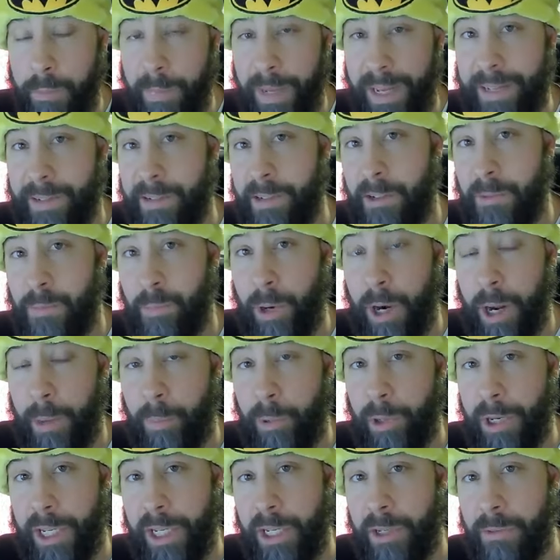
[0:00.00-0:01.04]
makes this
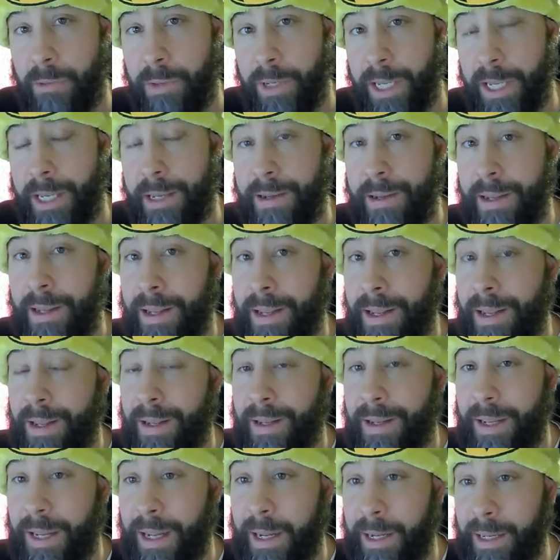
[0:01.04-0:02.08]
property unique?
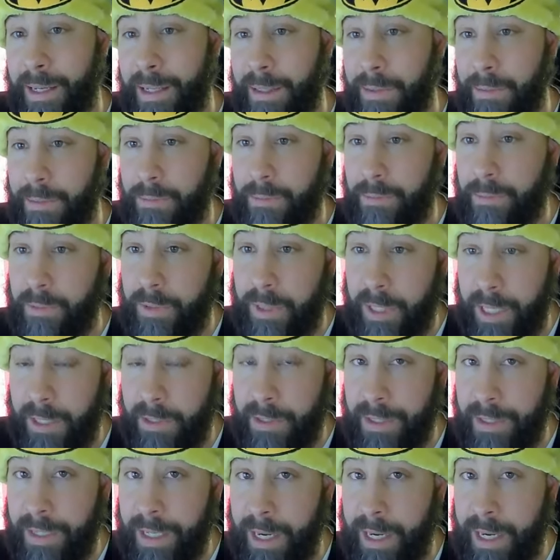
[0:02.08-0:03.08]
Uh, is it the